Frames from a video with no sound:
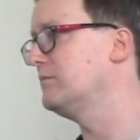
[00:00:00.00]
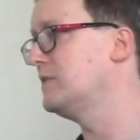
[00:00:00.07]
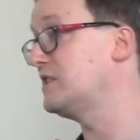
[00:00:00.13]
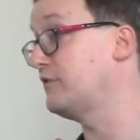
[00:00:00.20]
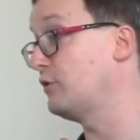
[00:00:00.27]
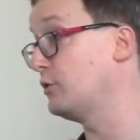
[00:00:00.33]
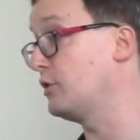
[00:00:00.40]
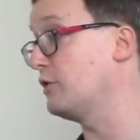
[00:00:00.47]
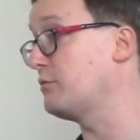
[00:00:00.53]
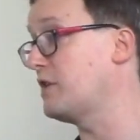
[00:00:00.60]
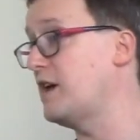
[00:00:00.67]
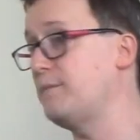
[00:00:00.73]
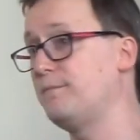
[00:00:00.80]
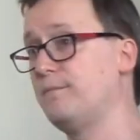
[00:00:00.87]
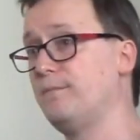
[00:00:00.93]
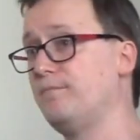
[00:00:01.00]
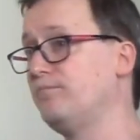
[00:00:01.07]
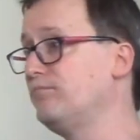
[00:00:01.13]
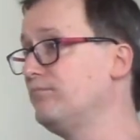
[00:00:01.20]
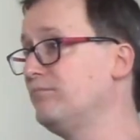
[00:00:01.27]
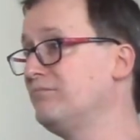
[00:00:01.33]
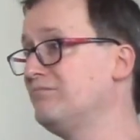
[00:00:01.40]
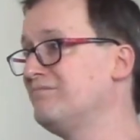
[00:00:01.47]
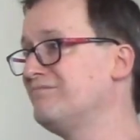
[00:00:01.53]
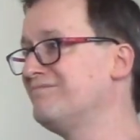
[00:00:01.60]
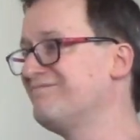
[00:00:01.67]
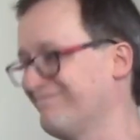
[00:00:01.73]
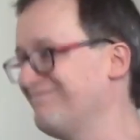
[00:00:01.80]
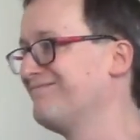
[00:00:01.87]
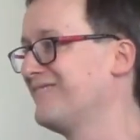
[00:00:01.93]
Is everyone good with that?
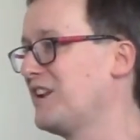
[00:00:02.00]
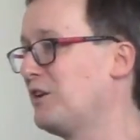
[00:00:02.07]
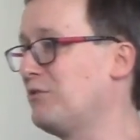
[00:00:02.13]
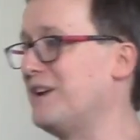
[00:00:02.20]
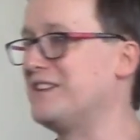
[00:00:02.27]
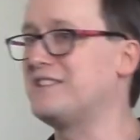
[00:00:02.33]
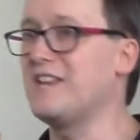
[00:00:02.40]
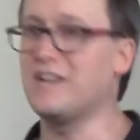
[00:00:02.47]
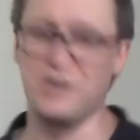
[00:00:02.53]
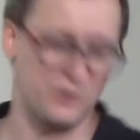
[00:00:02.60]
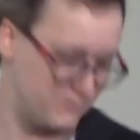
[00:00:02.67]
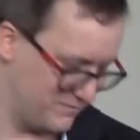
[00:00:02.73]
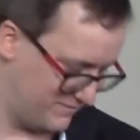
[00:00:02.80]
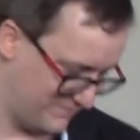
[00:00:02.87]
Great, thank you.